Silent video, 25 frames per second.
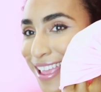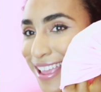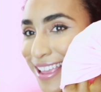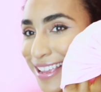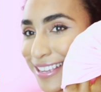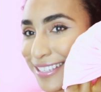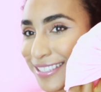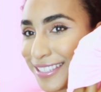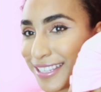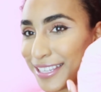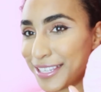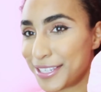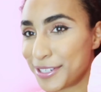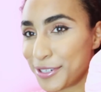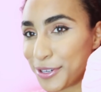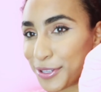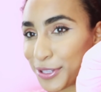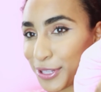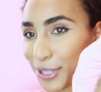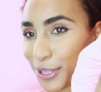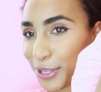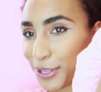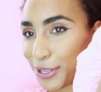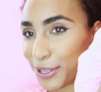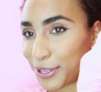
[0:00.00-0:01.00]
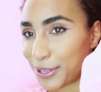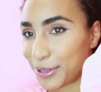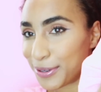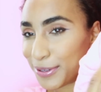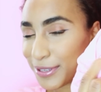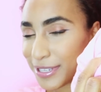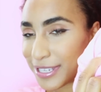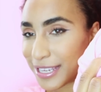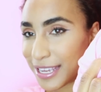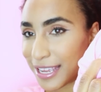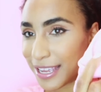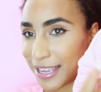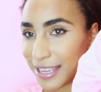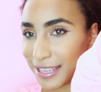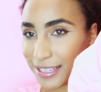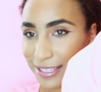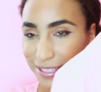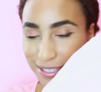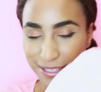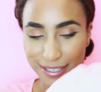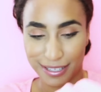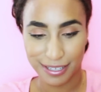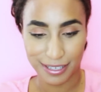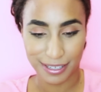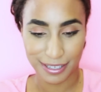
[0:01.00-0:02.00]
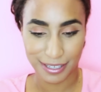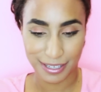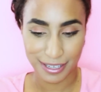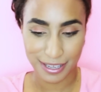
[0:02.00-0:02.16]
is this not the cutest